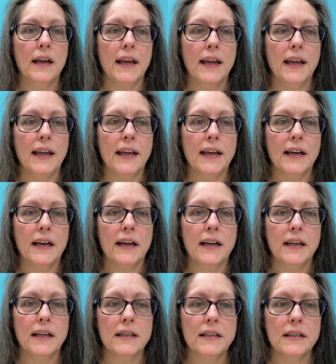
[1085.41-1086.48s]

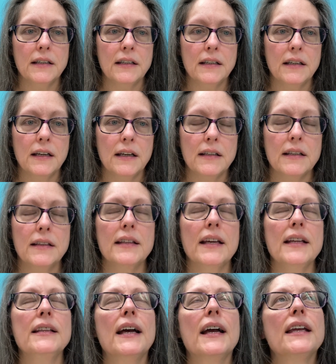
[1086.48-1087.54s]
And the
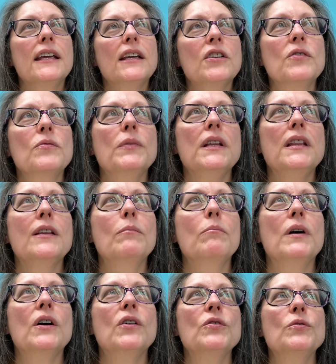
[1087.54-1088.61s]
thing that killed me the
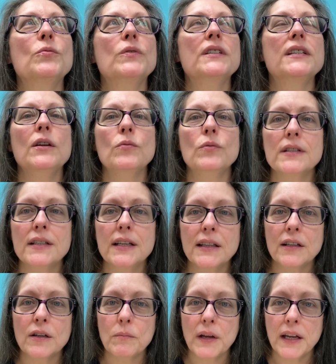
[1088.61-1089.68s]
most was he was sitting
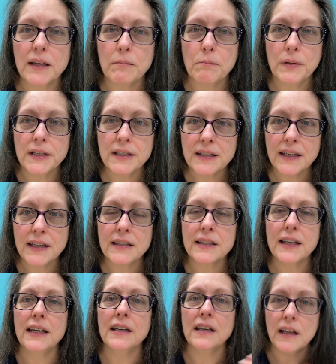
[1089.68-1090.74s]
there making biscuits
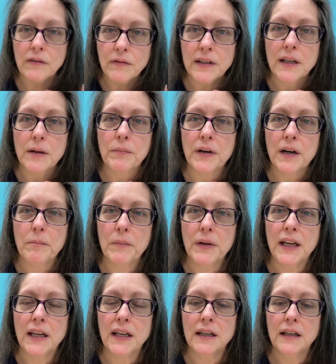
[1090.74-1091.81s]
and loving up on
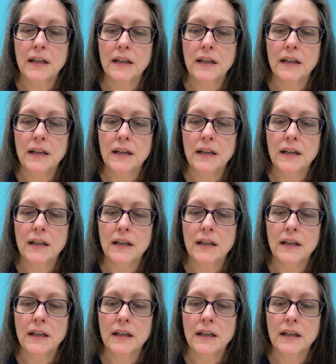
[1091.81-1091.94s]
me,